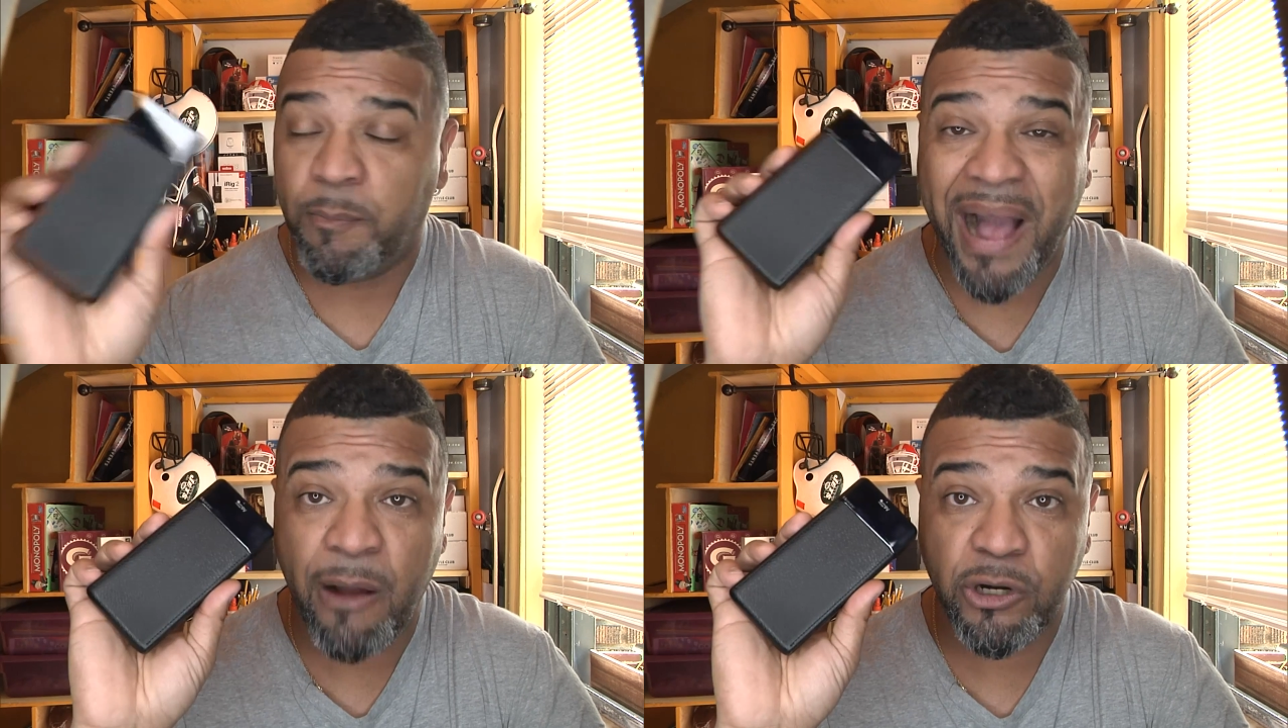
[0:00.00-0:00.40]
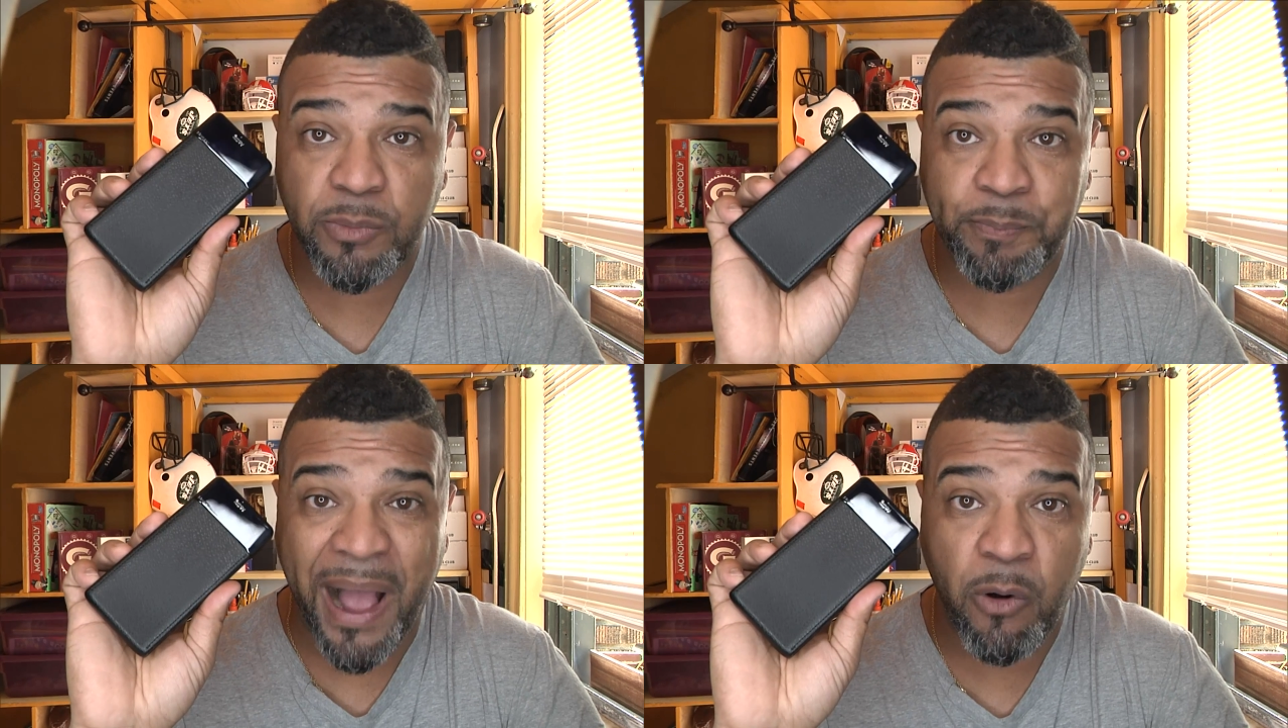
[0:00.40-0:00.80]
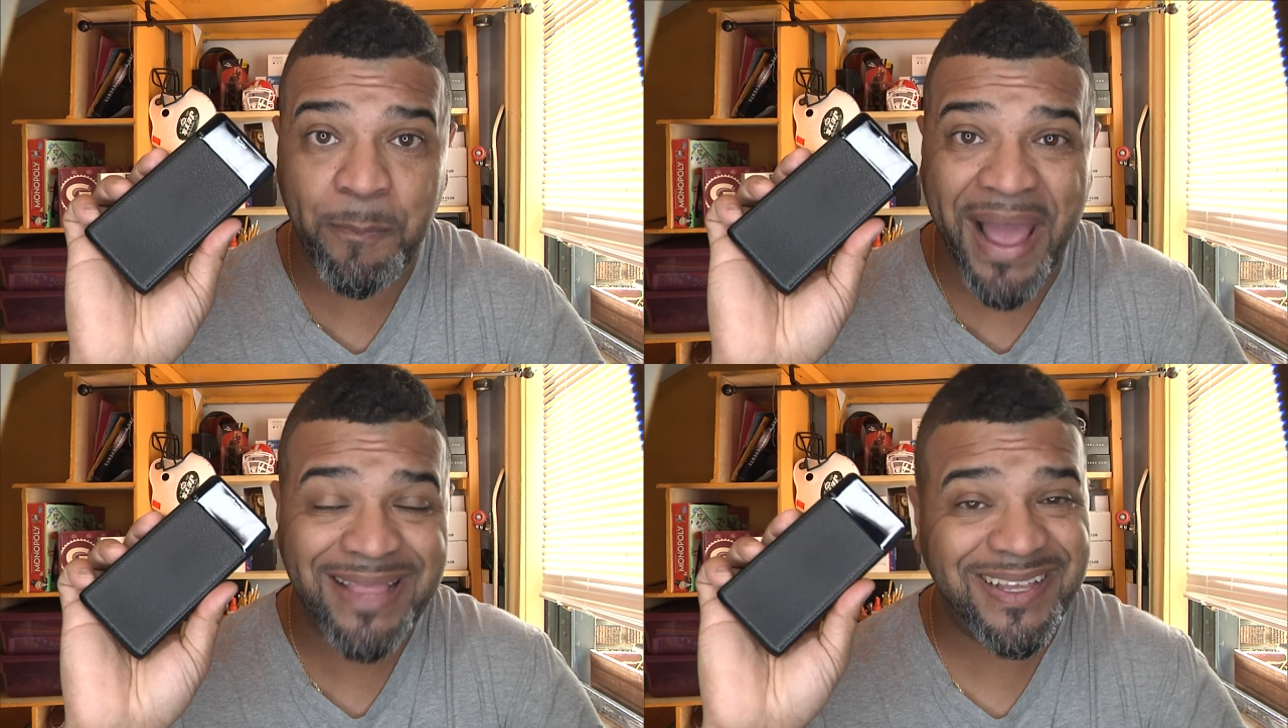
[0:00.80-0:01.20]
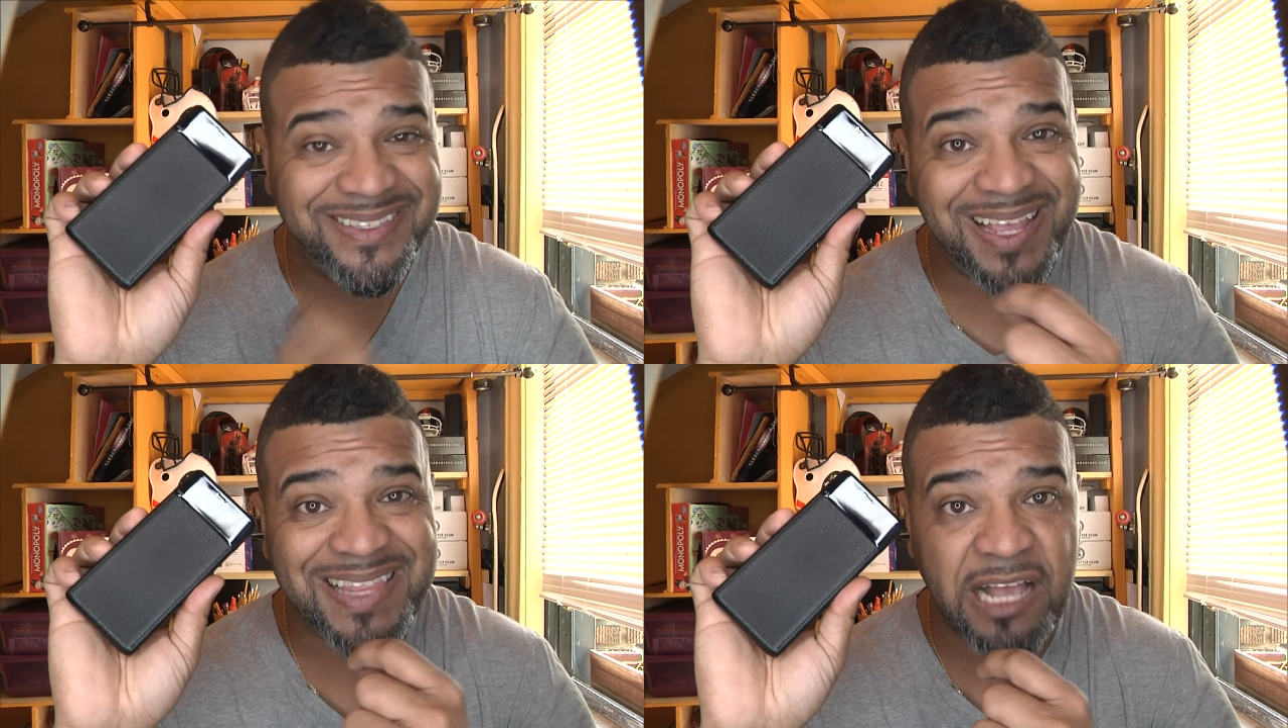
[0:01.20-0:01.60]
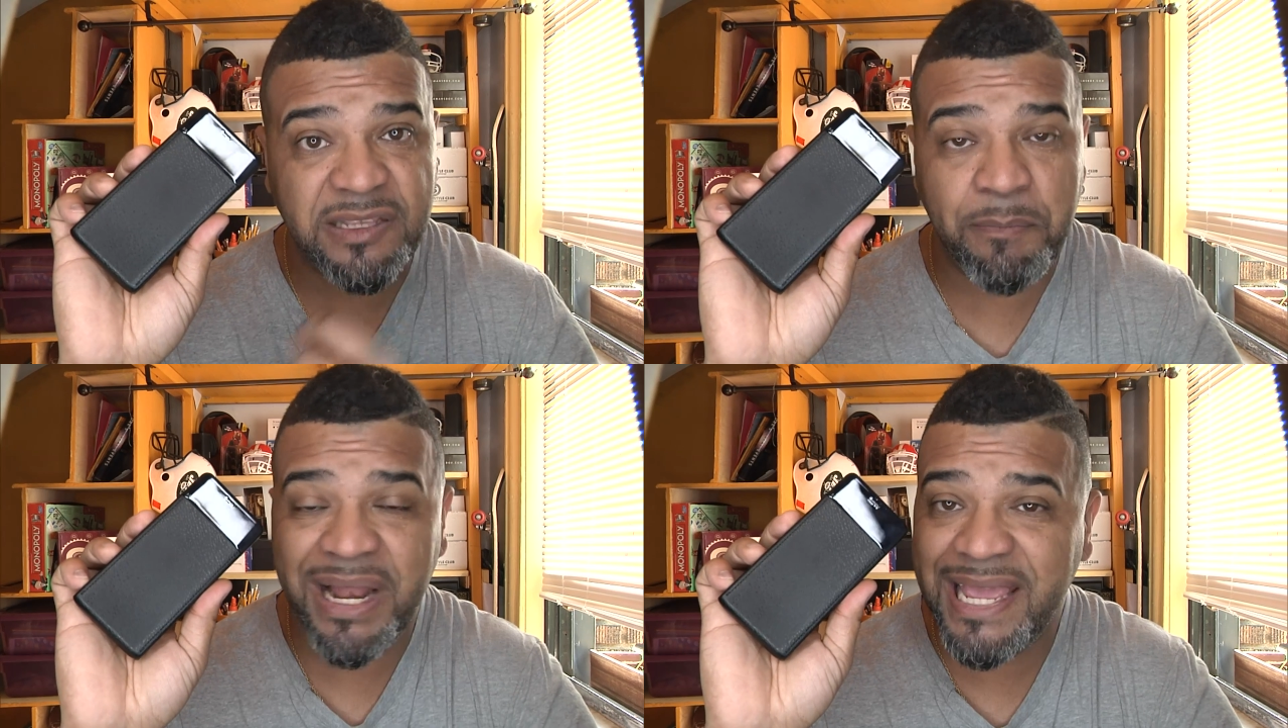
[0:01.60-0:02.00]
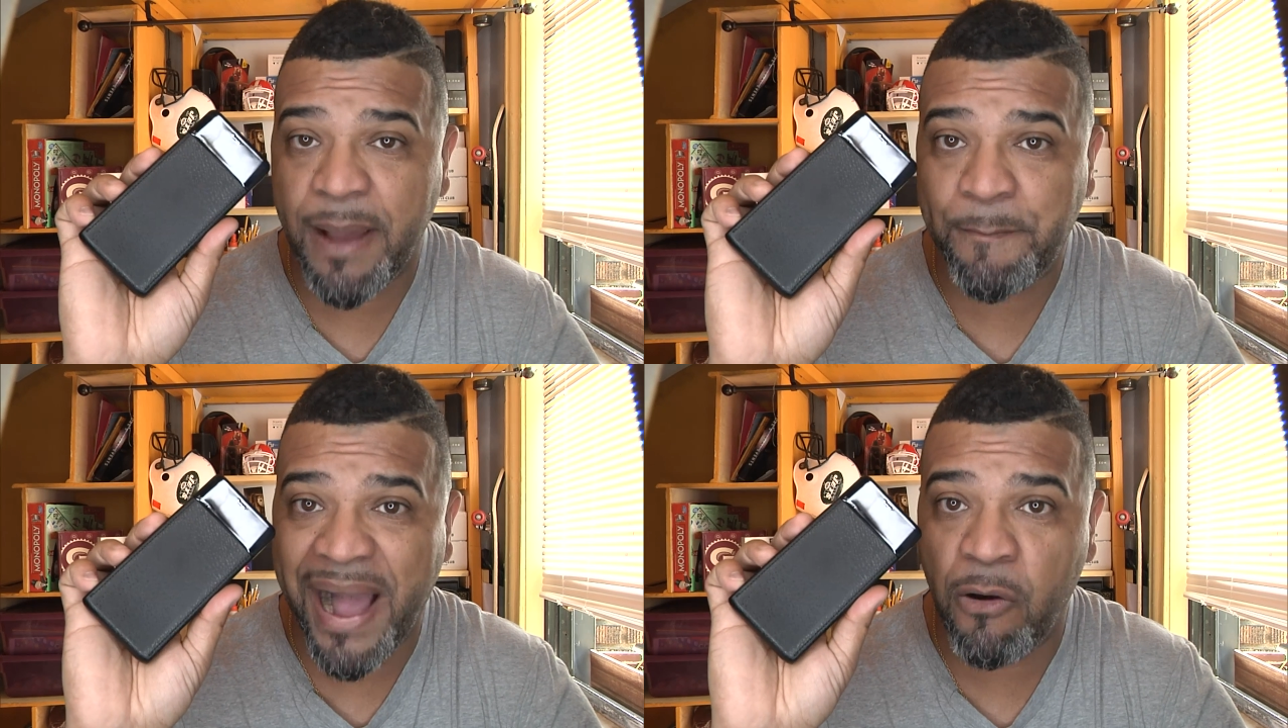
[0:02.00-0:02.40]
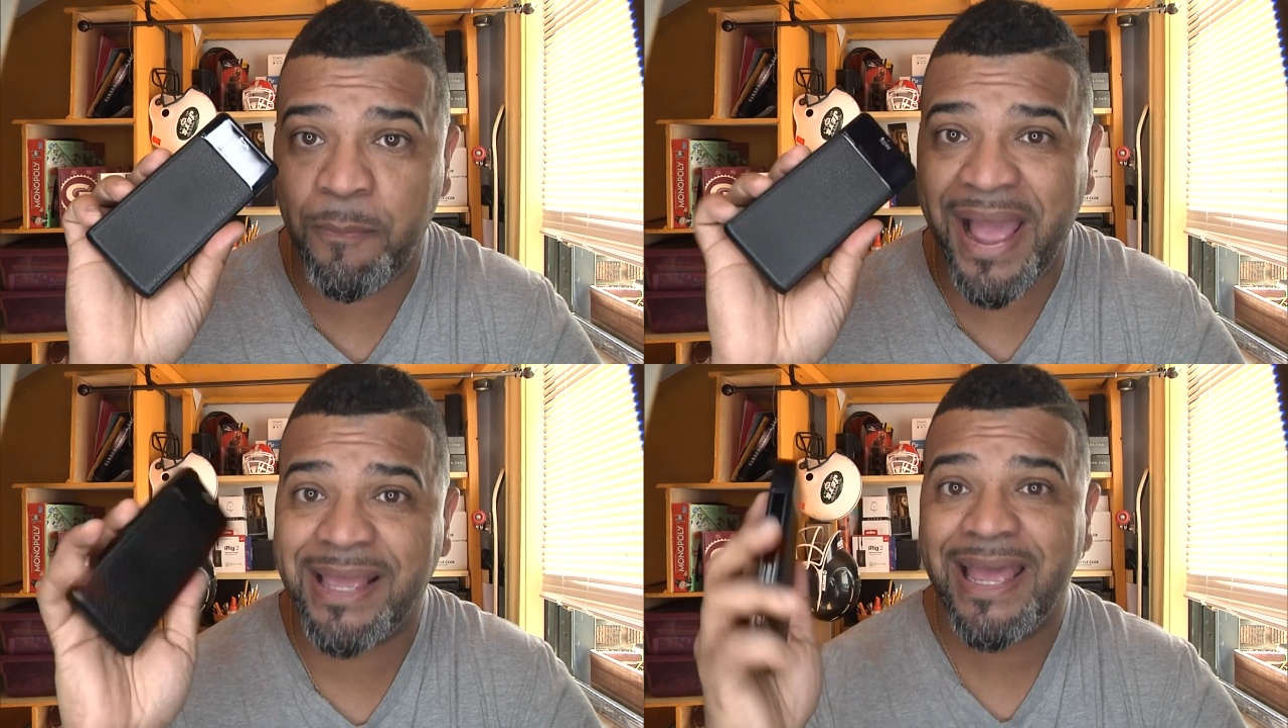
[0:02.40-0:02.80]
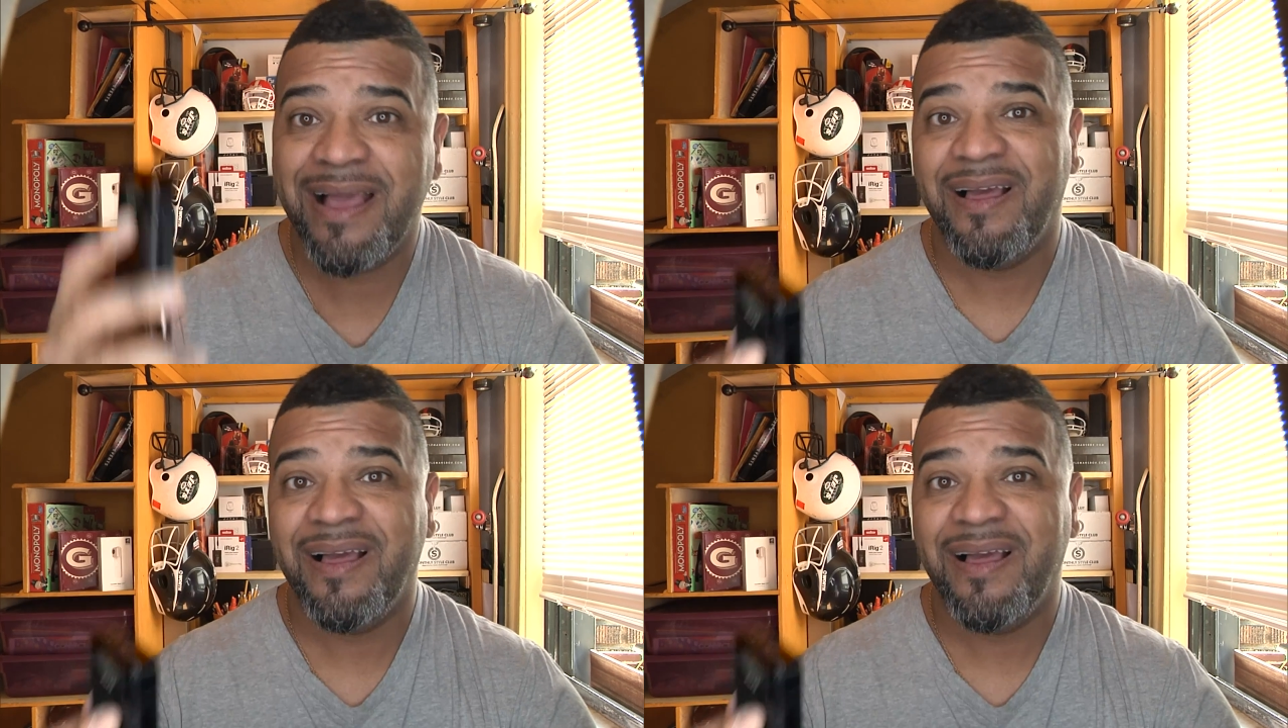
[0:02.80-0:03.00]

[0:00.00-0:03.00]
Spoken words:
power bank, the 10,000 milliamp power bank.